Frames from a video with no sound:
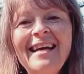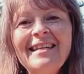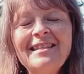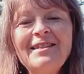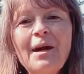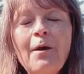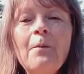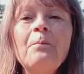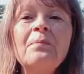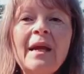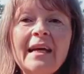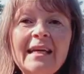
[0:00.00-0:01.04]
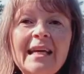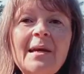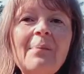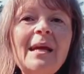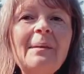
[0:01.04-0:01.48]
So
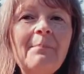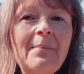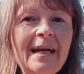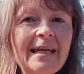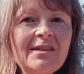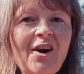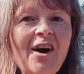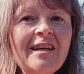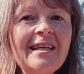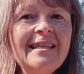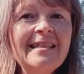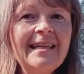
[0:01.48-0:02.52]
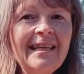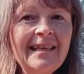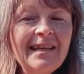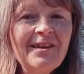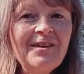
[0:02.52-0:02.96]
keeping big donkeys
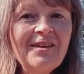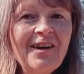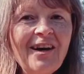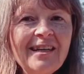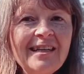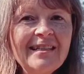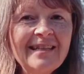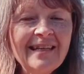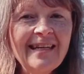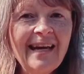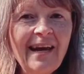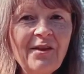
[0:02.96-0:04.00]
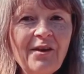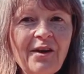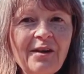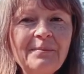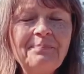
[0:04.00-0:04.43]
and little donkeys
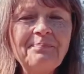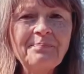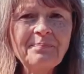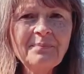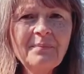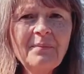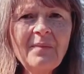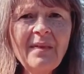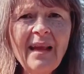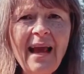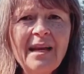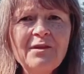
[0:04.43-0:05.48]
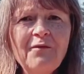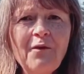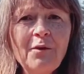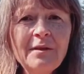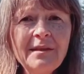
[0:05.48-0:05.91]
together, as
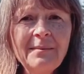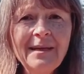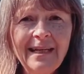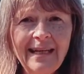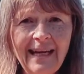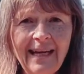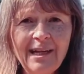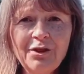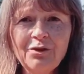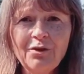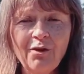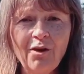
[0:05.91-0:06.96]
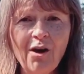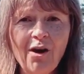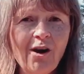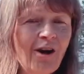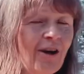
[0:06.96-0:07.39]
far as them getting injured or
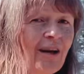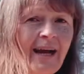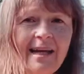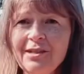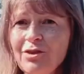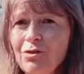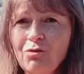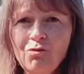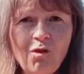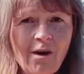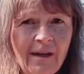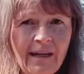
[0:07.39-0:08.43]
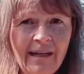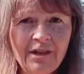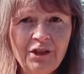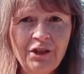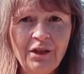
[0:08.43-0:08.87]
hurt, is not an
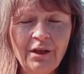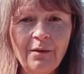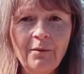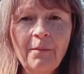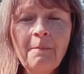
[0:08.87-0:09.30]
issue.